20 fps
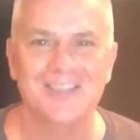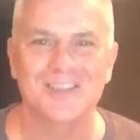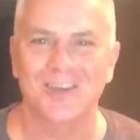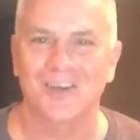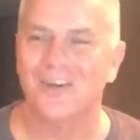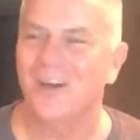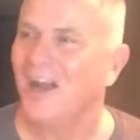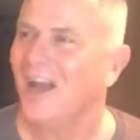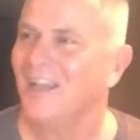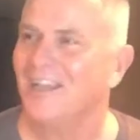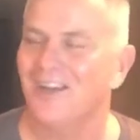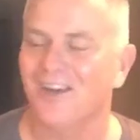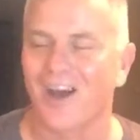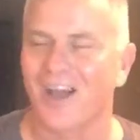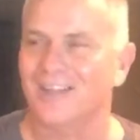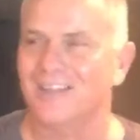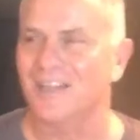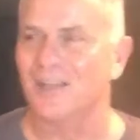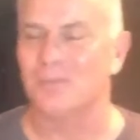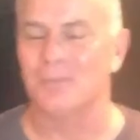So,
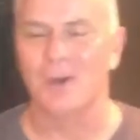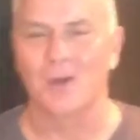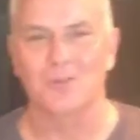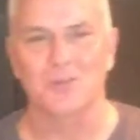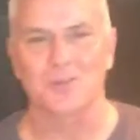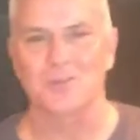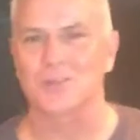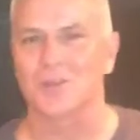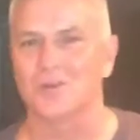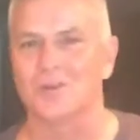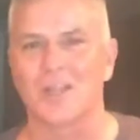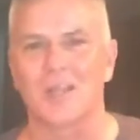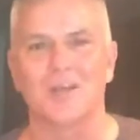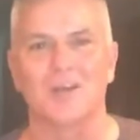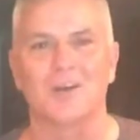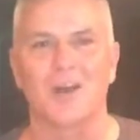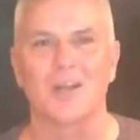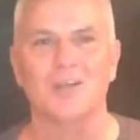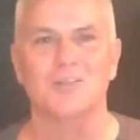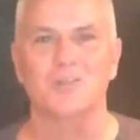I think a month or so
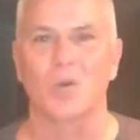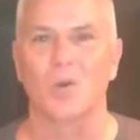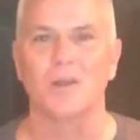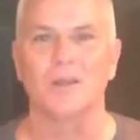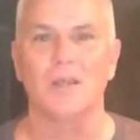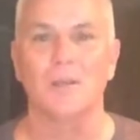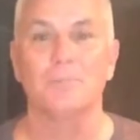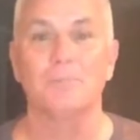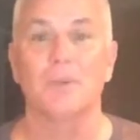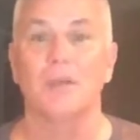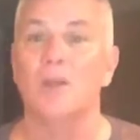later I joined up,